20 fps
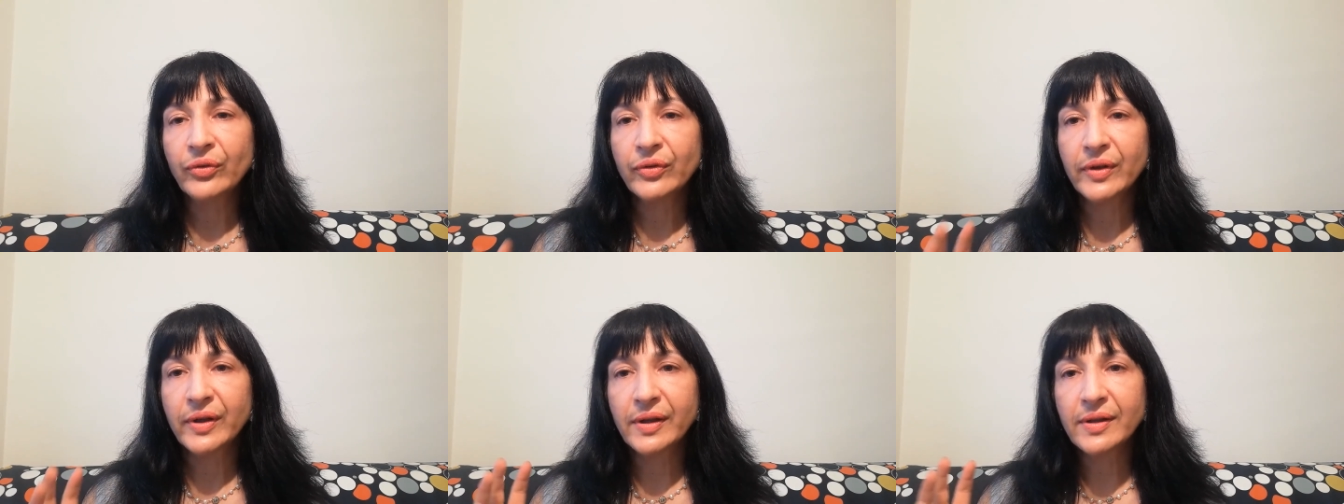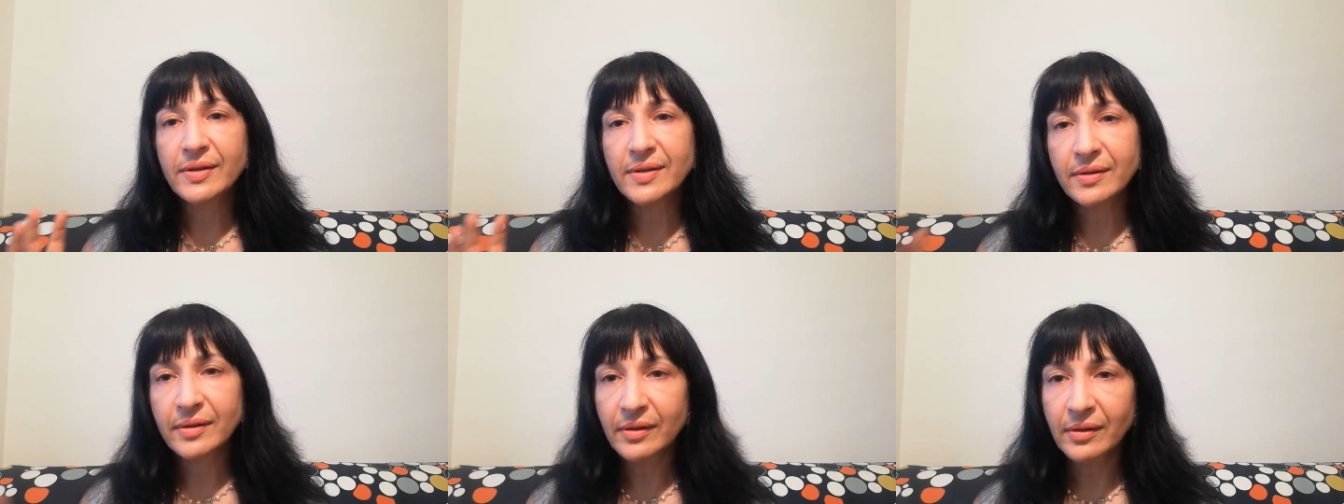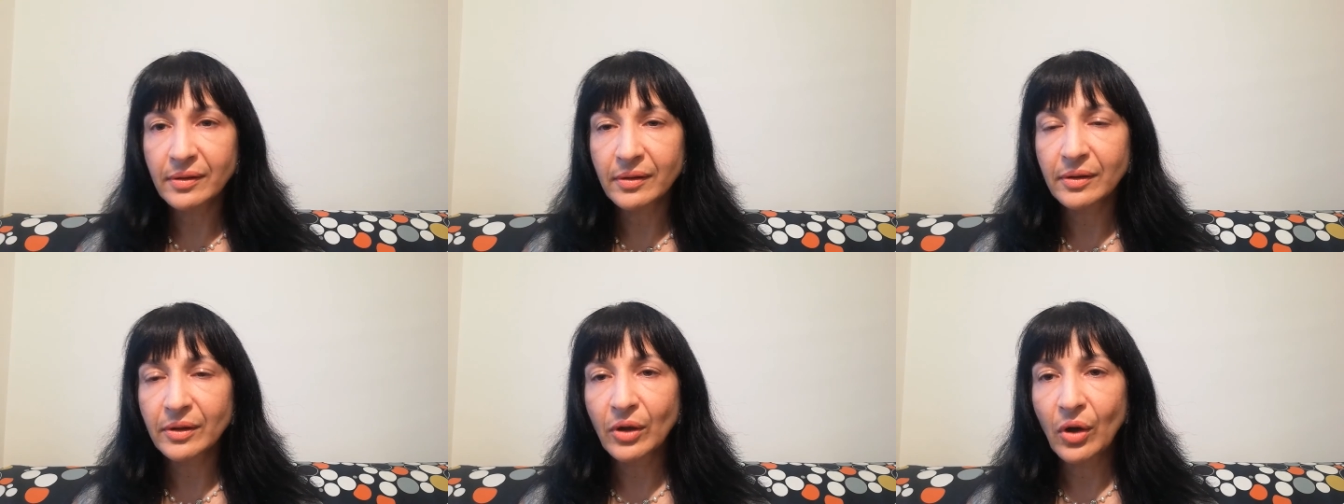the
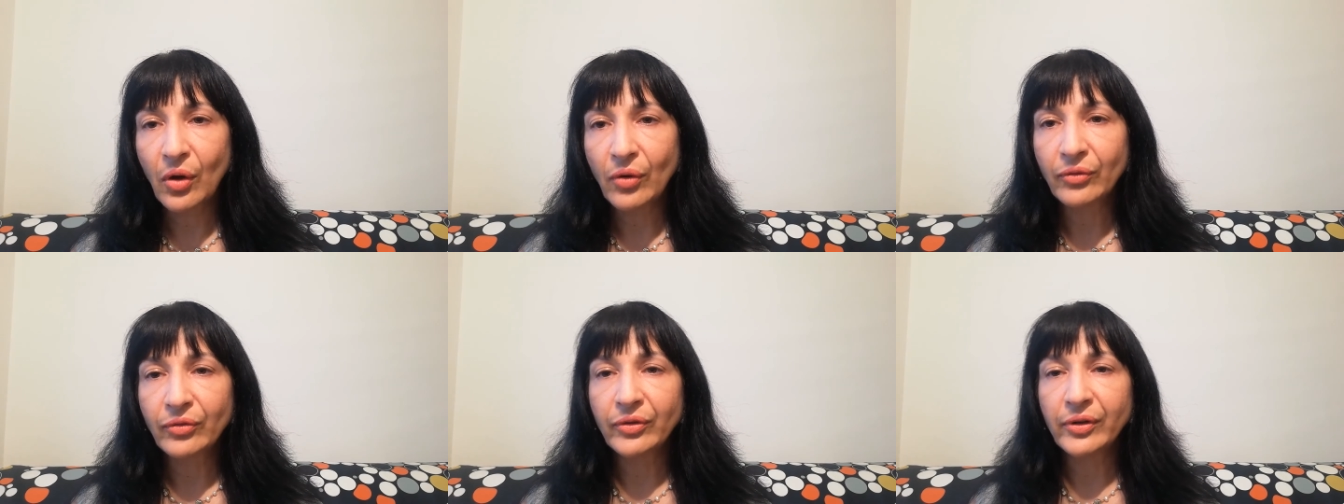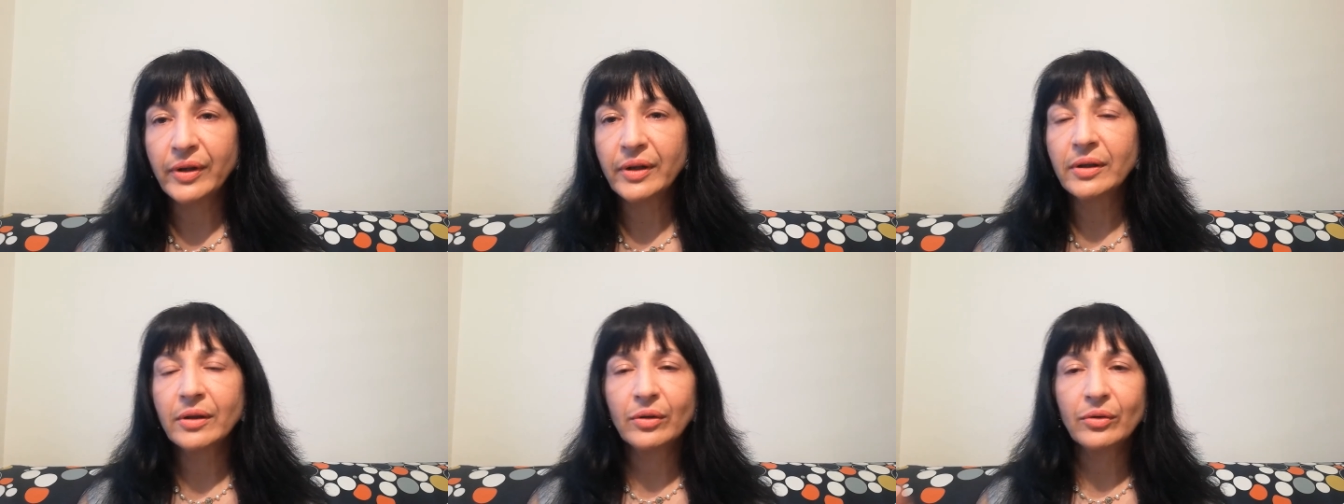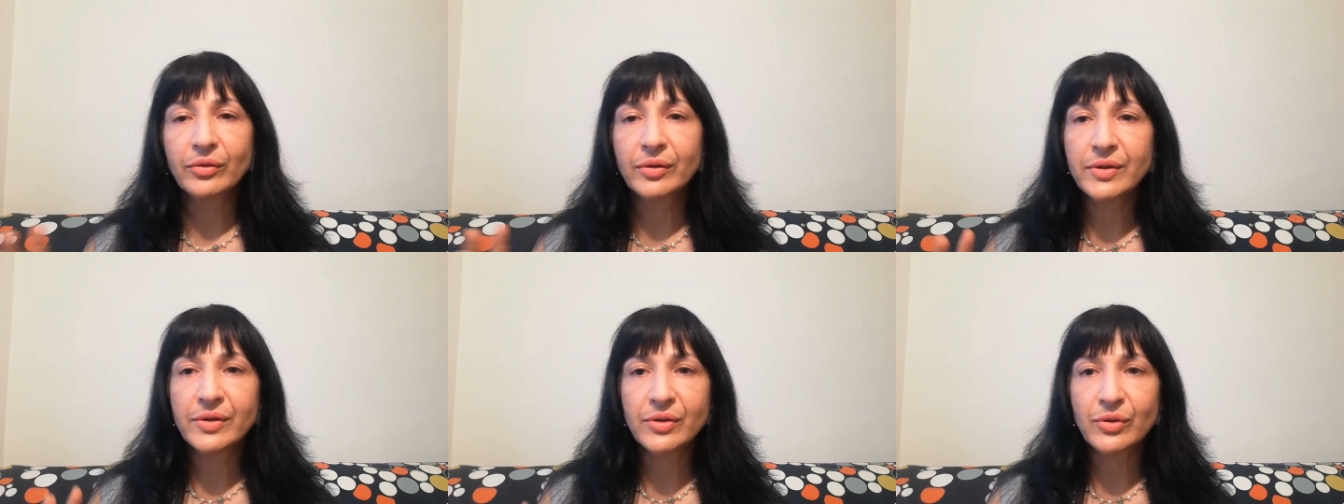external conflict
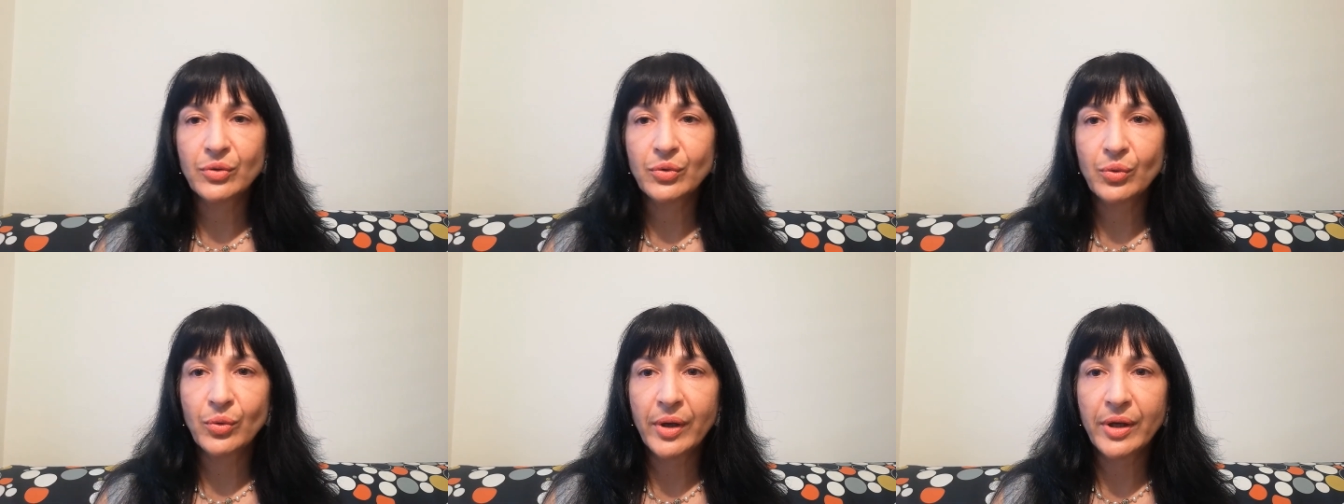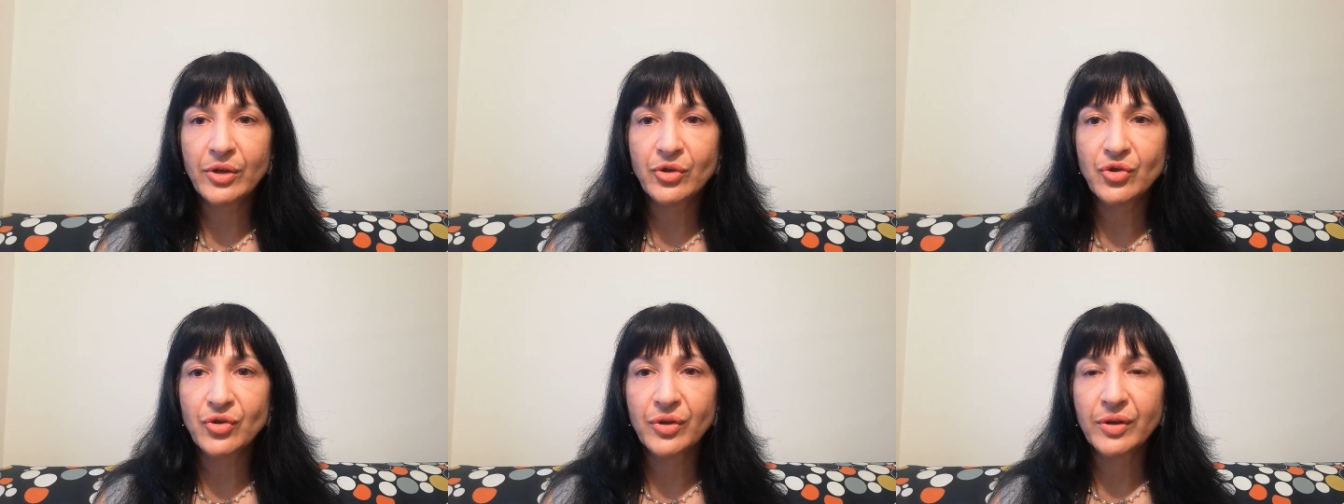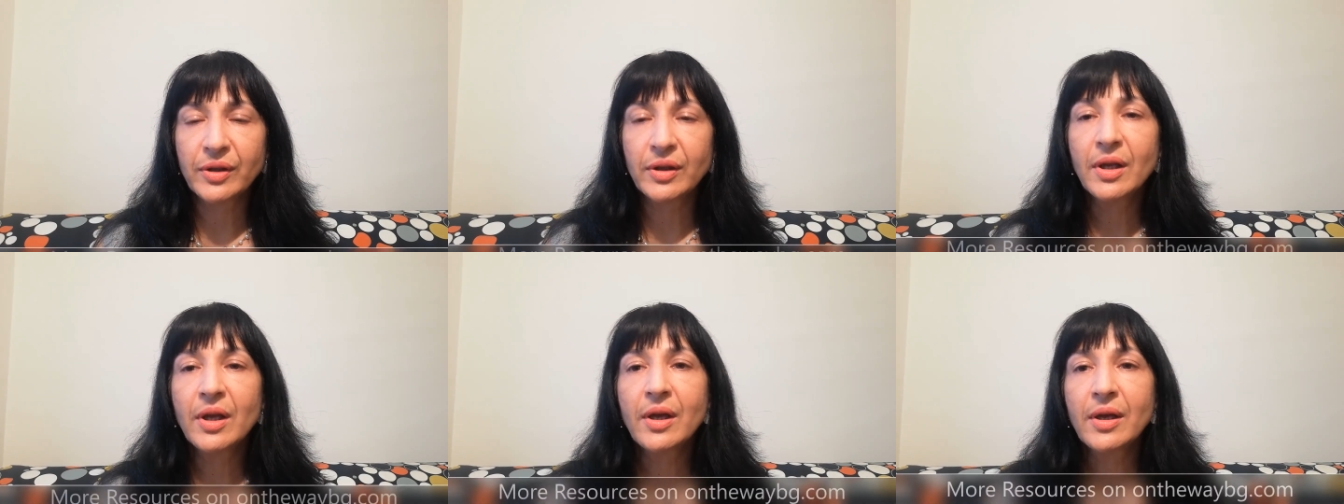or the
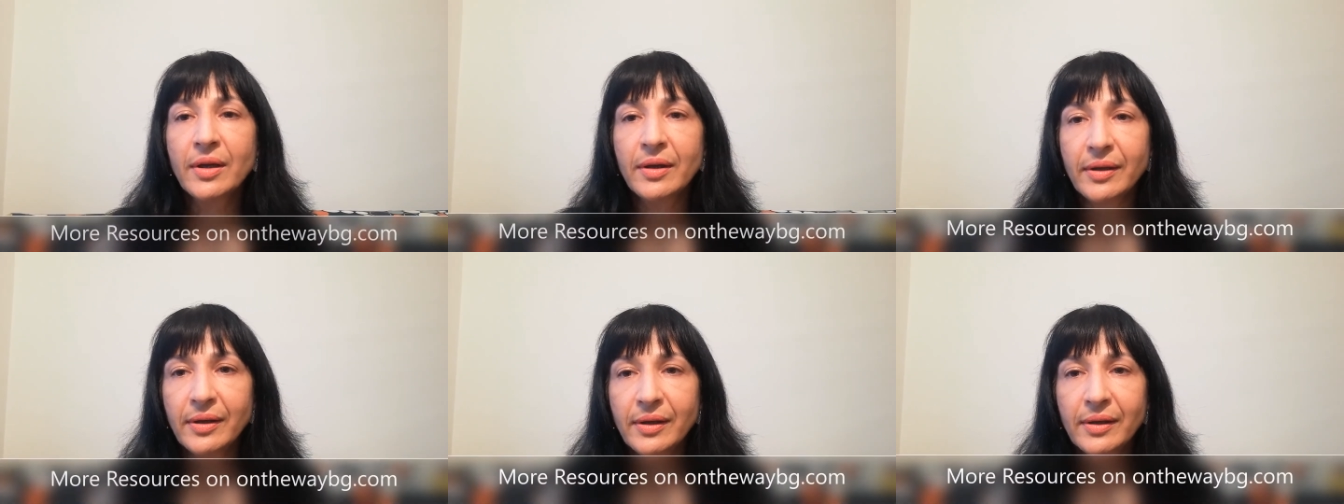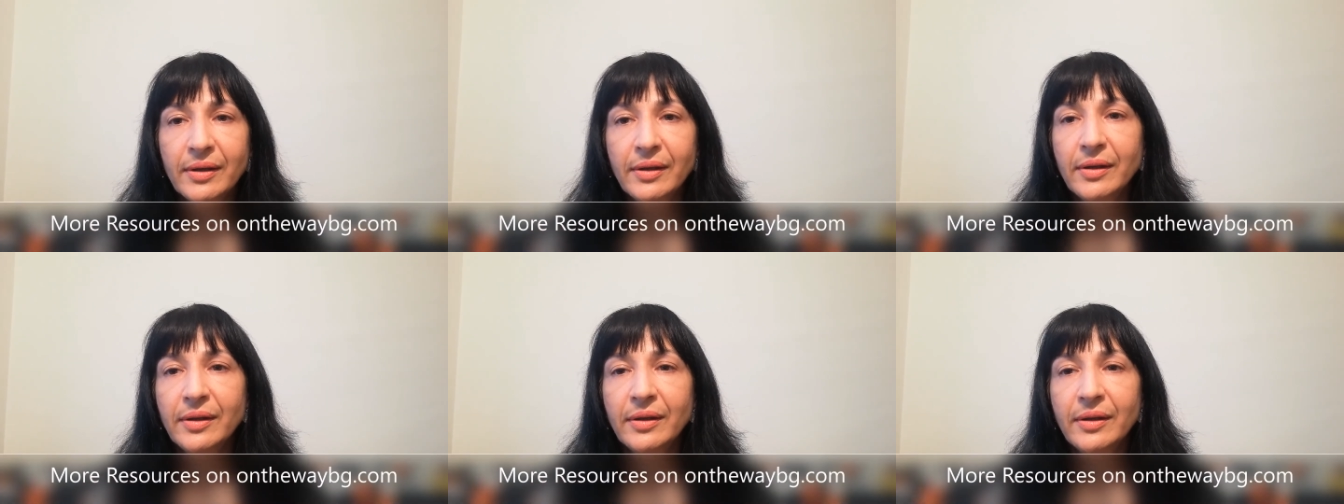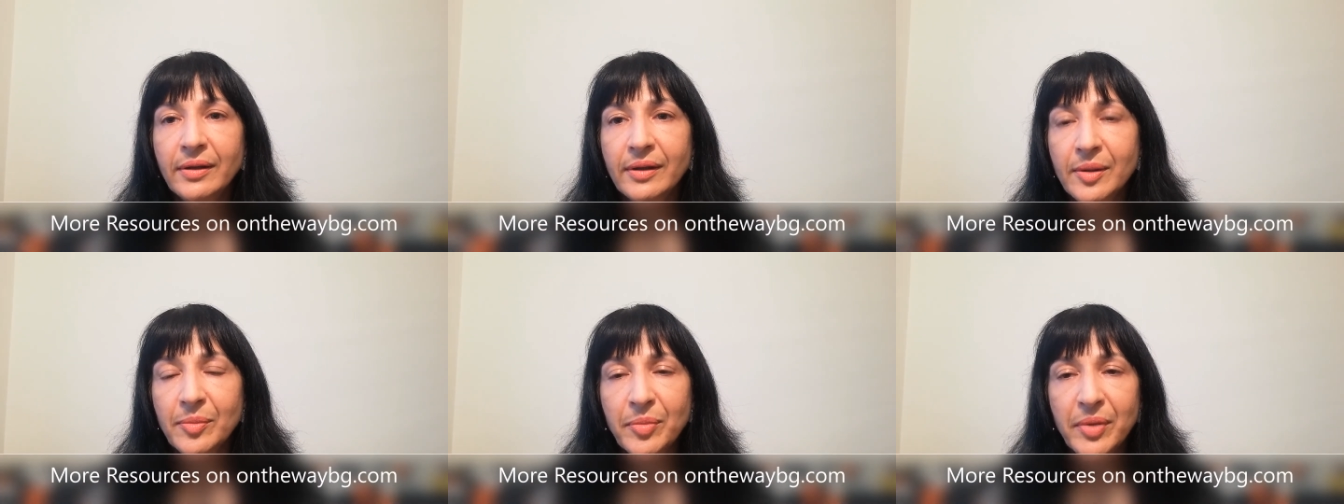situation really
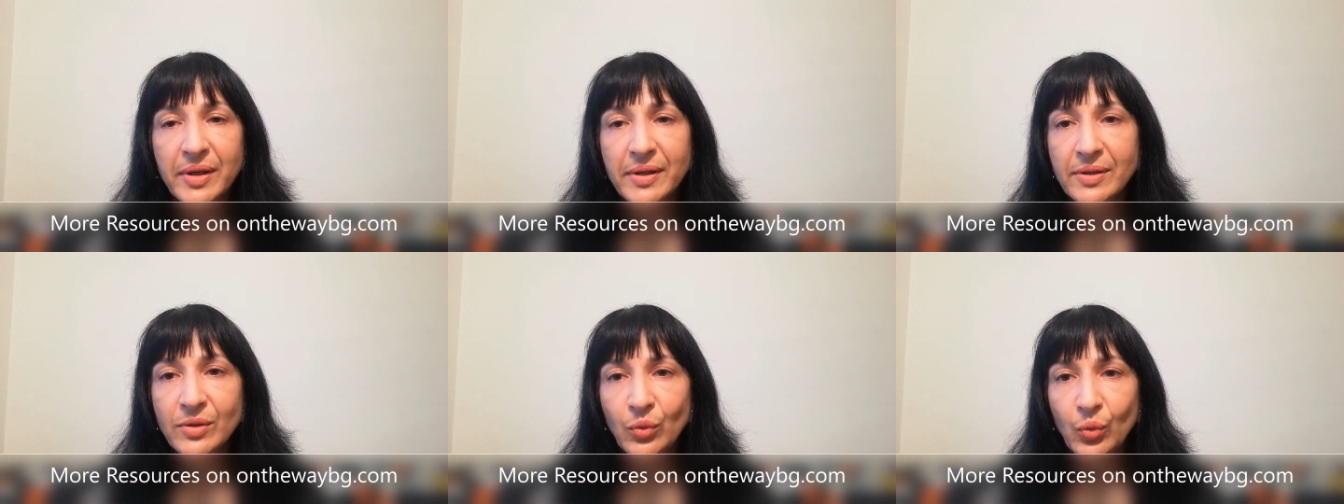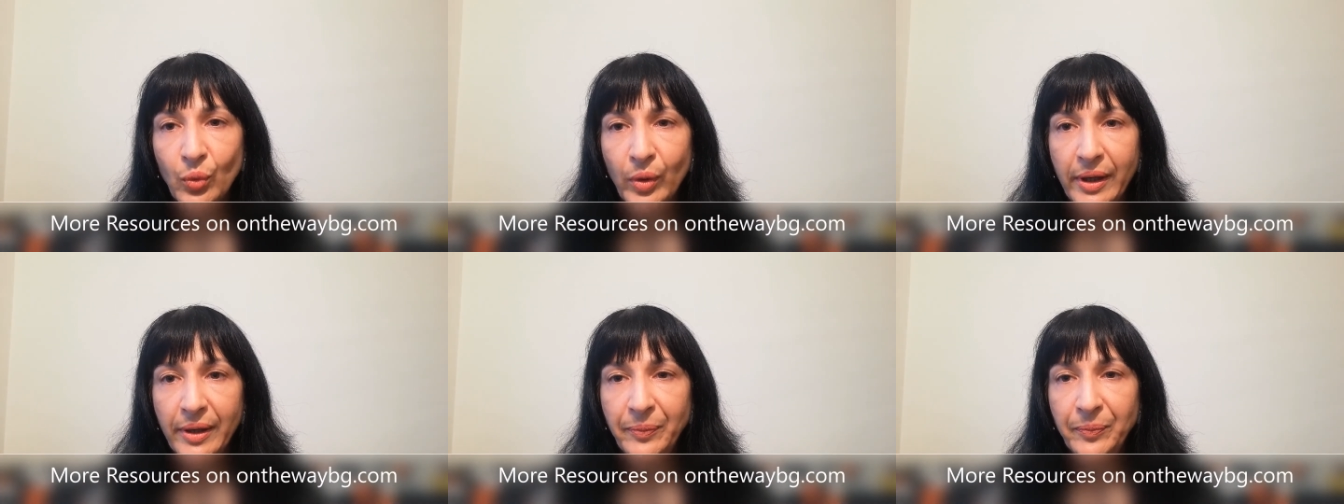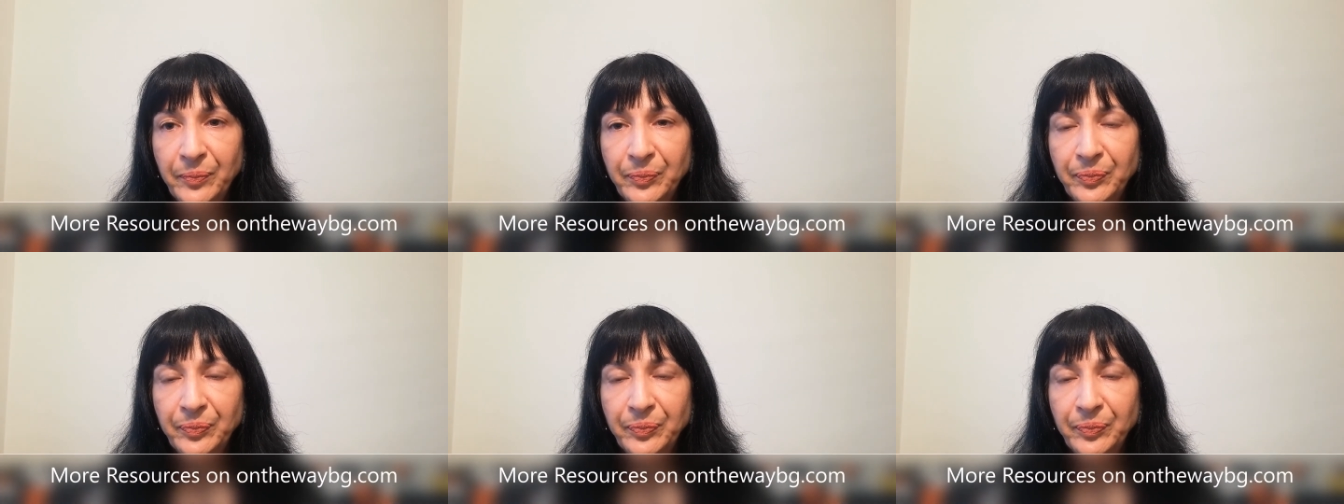in the best way.